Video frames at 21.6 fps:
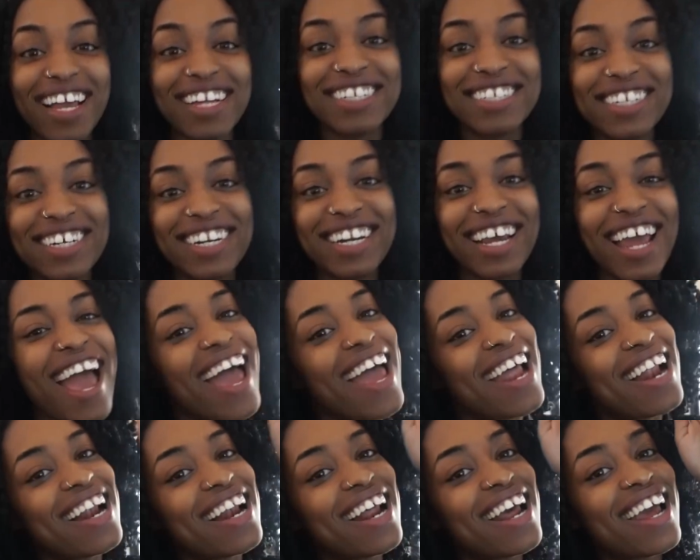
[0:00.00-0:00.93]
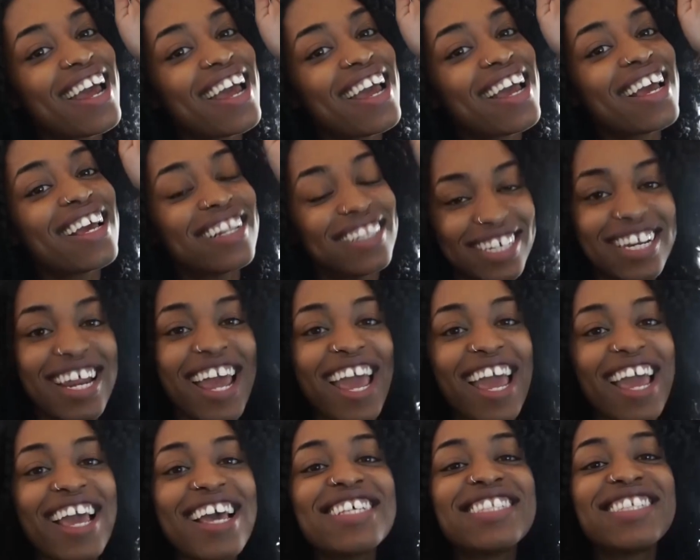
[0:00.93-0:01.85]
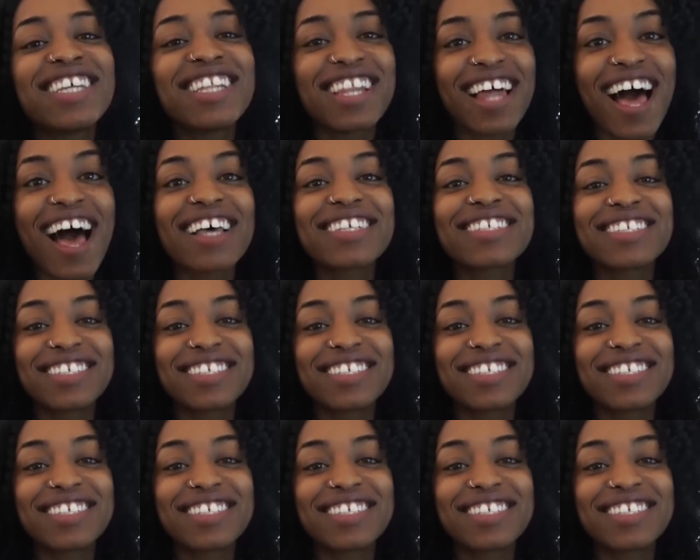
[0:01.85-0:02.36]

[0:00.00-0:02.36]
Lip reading: going to your adoptive